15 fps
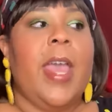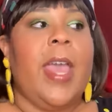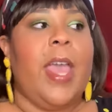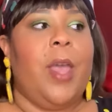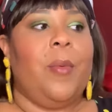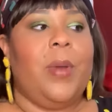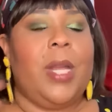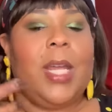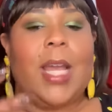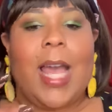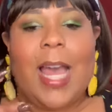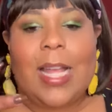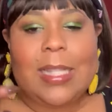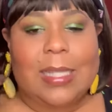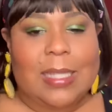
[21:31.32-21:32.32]
And when it
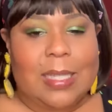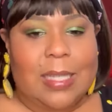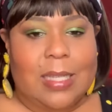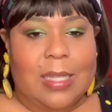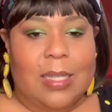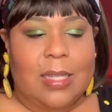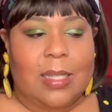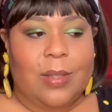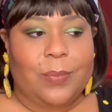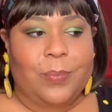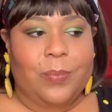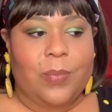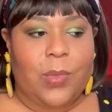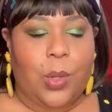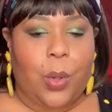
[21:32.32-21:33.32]
got to
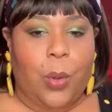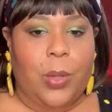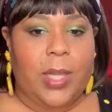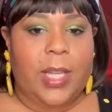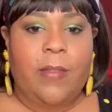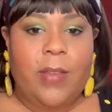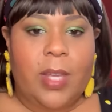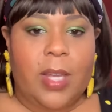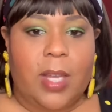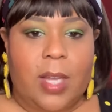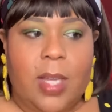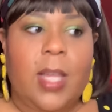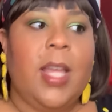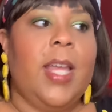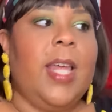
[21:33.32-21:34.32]

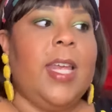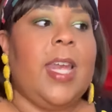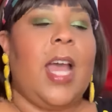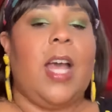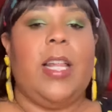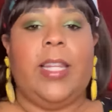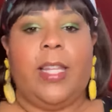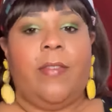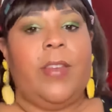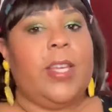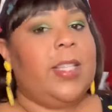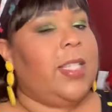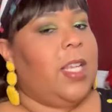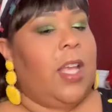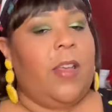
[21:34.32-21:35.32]
Olivia, now
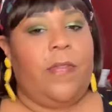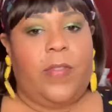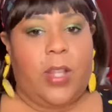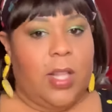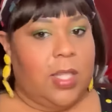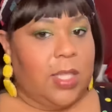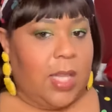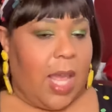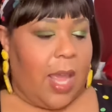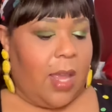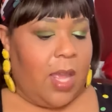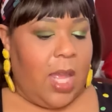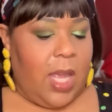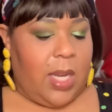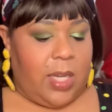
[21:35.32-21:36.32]
Olivia is in her feelings
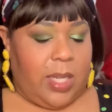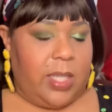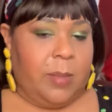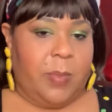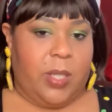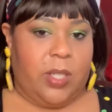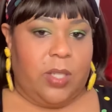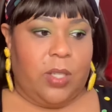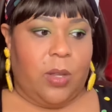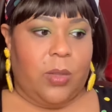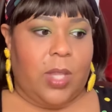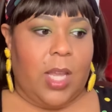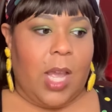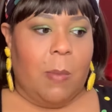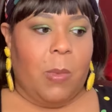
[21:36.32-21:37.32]
like, these bitches
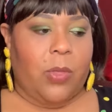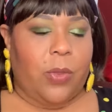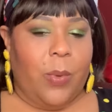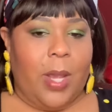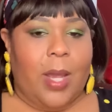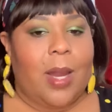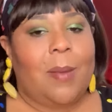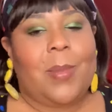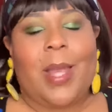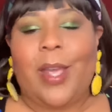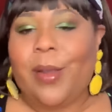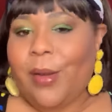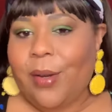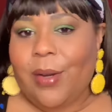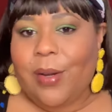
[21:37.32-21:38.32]
don't think I'm a threat. I'm
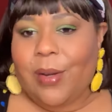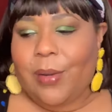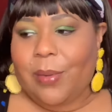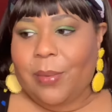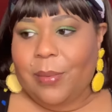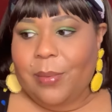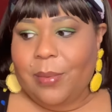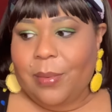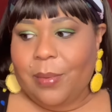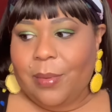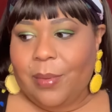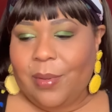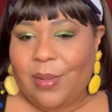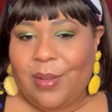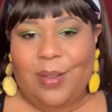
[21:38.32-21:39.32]
like, girl.
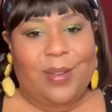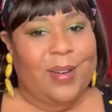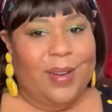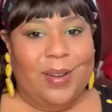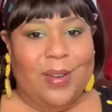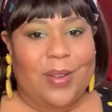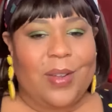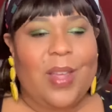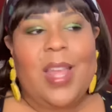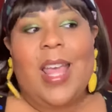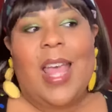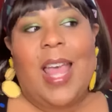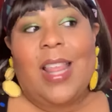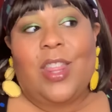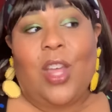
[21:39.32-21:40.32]

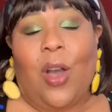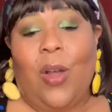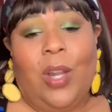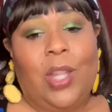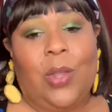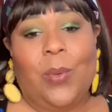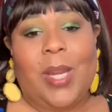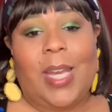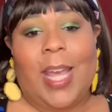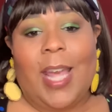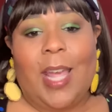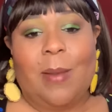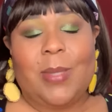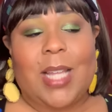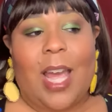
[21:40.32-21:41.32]
The only three
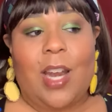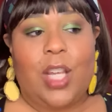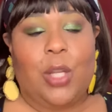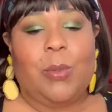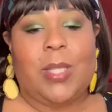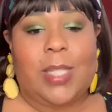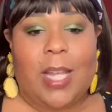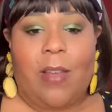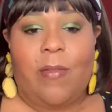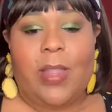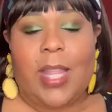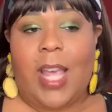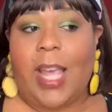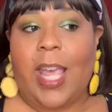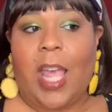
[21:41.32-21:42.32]
names out of you seven
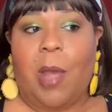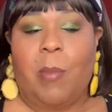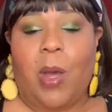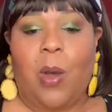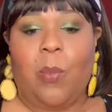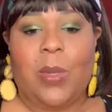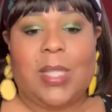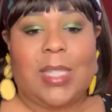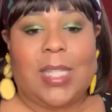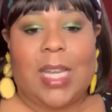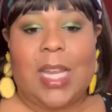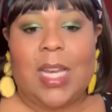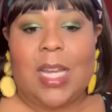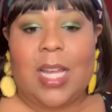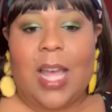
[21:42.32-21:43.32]
that came up was
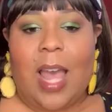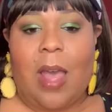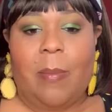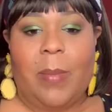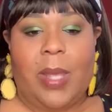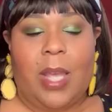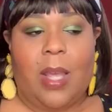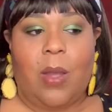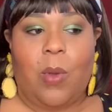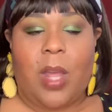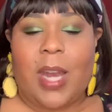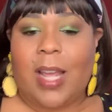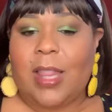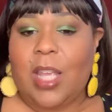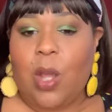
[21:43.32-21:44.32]
Tina, Gottmik,
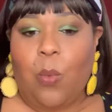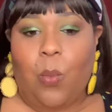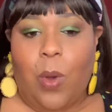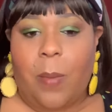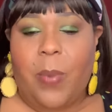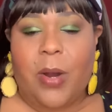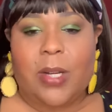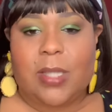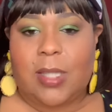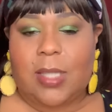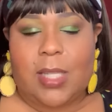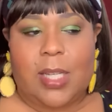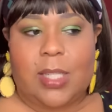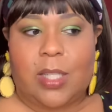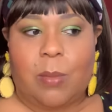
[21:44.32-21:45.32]
and I think one person
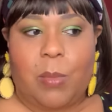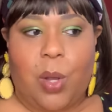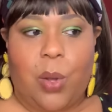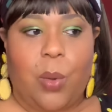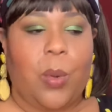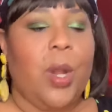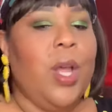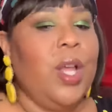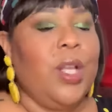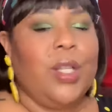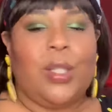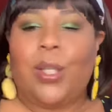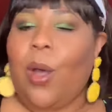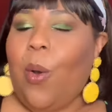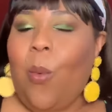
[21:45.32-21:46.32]
said Simone.
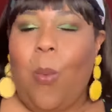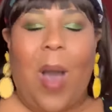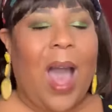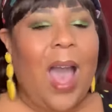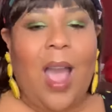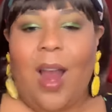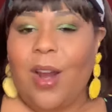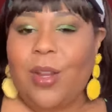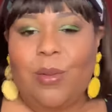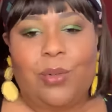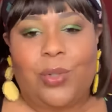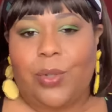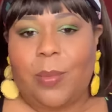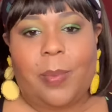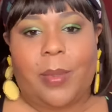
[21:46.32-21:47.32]
So why are you
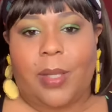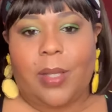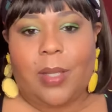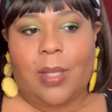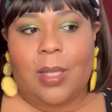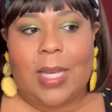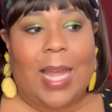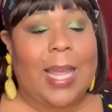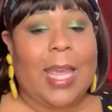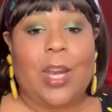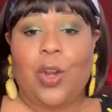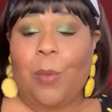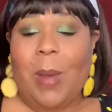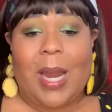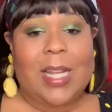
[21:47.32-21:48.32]
tripping? Like,
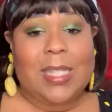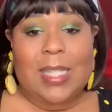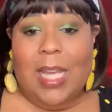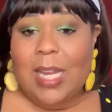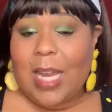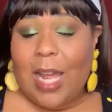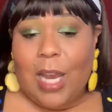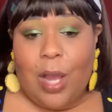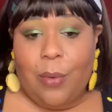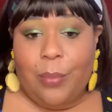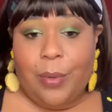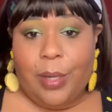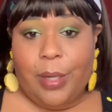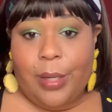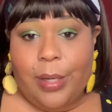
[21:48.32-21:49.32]
ain't nobody say La La
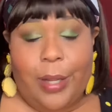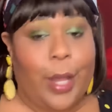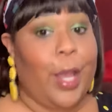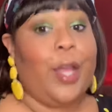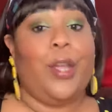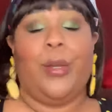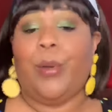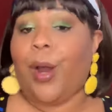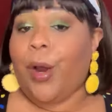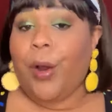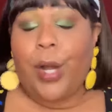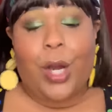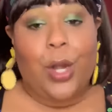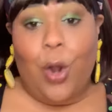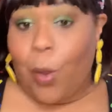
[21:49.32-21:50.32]
Ree. And you
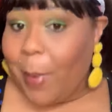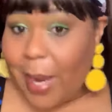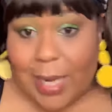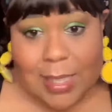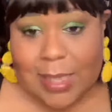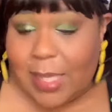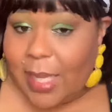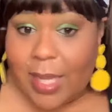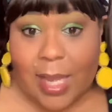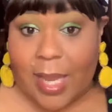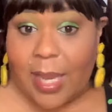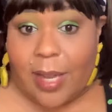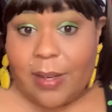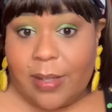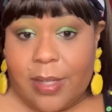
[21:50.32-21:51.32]
heard ain't nobody say
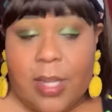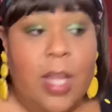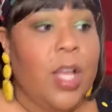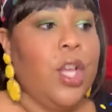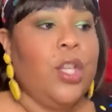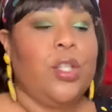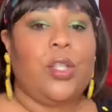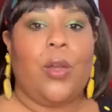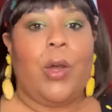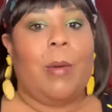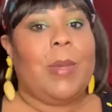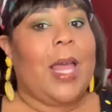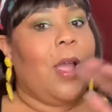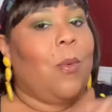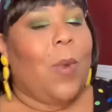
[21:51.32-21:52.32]
Candy. So
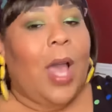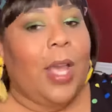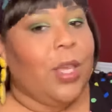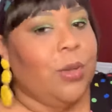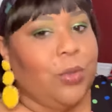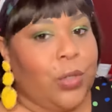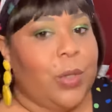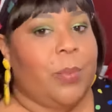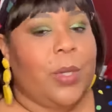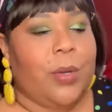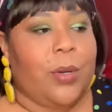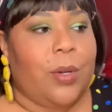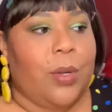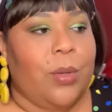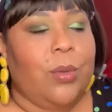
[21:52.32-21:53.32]
I'm like, why are you tripping,
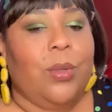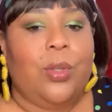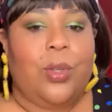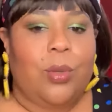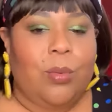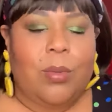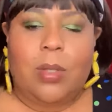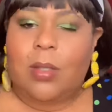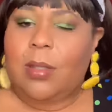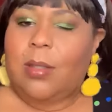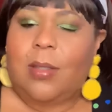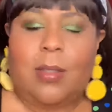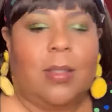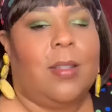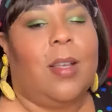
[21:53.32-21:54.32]
girl?
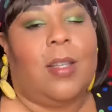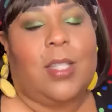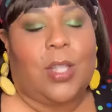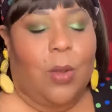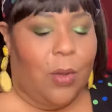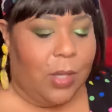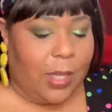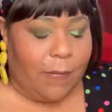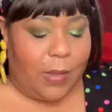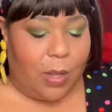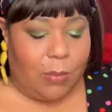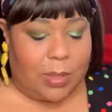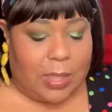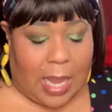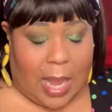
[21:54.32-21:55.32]
So
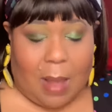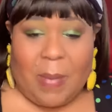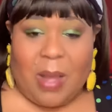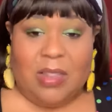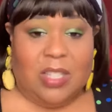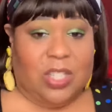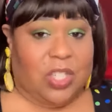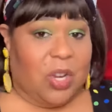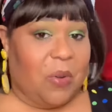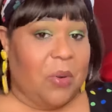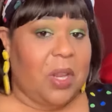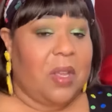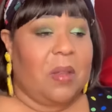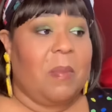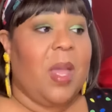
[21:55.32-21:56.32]
Olivia was like, I'm about to show
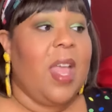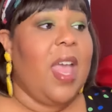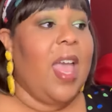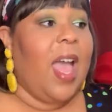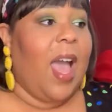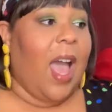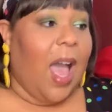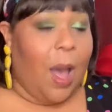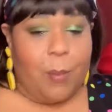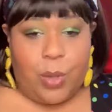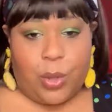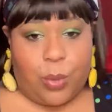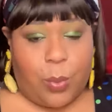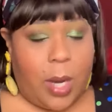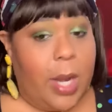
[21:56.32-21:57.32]
them I'm a
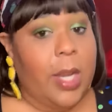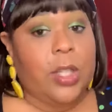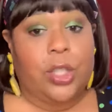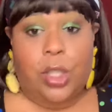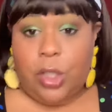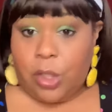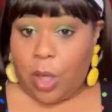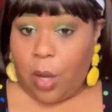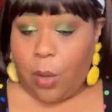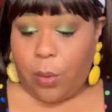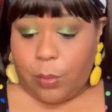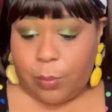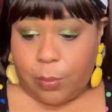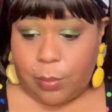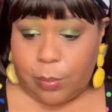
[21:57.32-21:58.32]
threat. And she
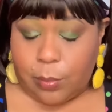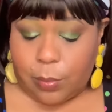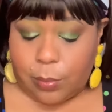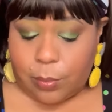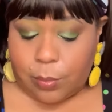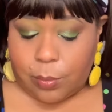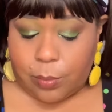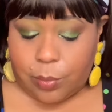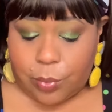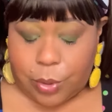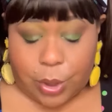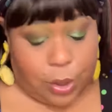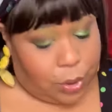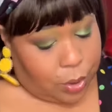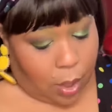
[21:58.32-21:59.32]
showed them.
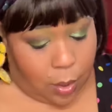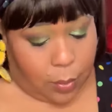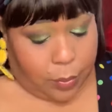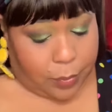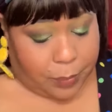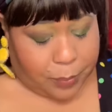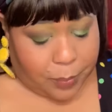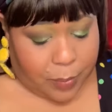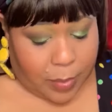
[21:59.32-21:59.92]
She showed them.